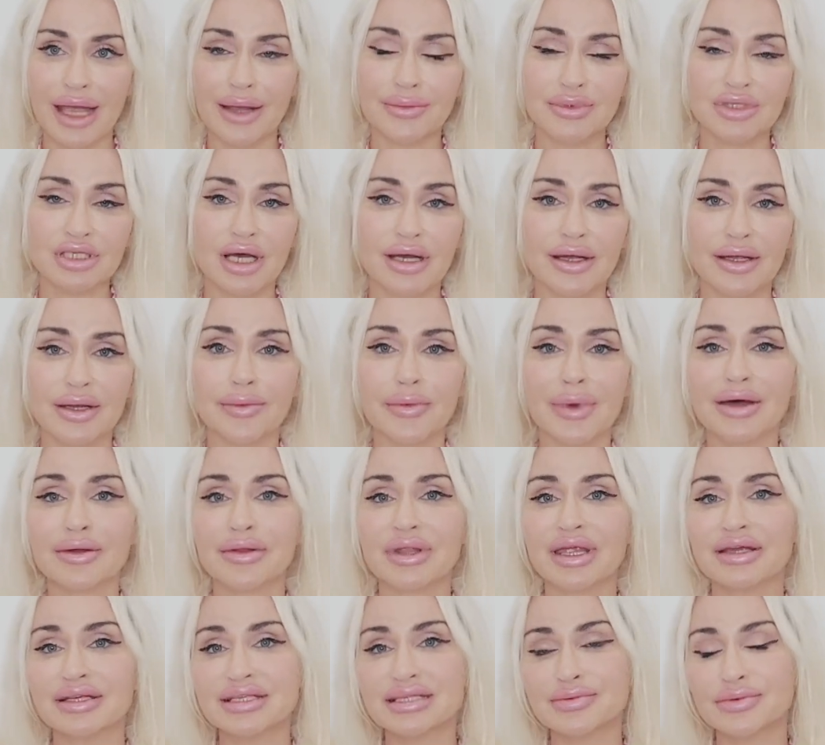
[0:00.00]
I'm talking
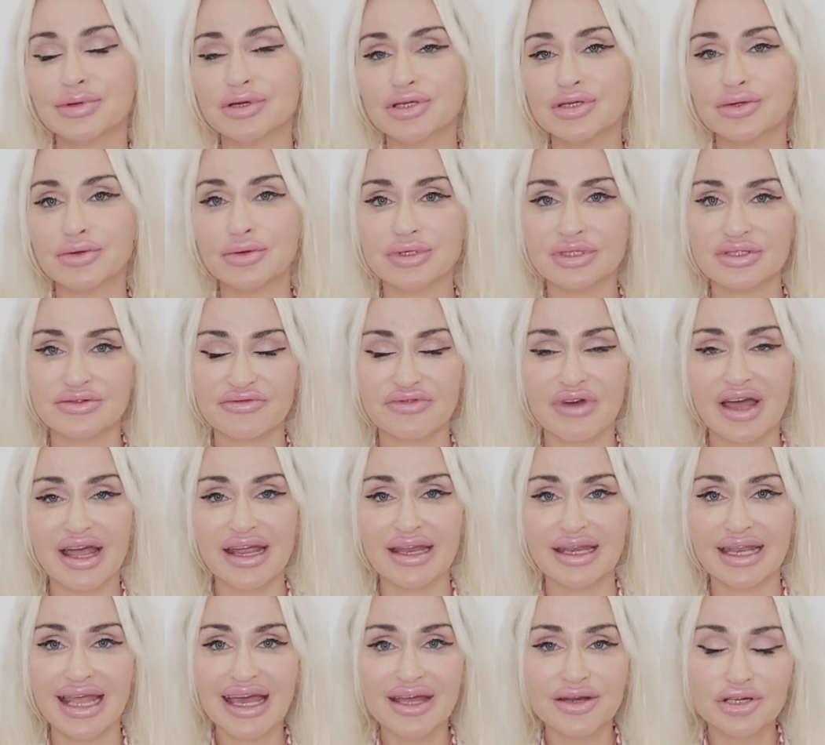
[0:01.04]
about spiritual
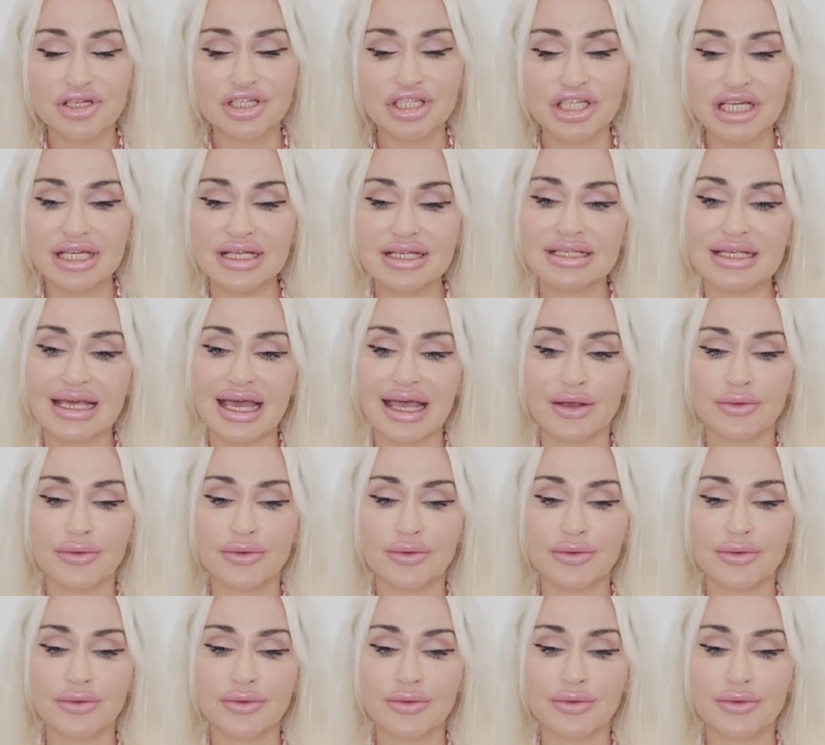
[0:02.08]
divine energies.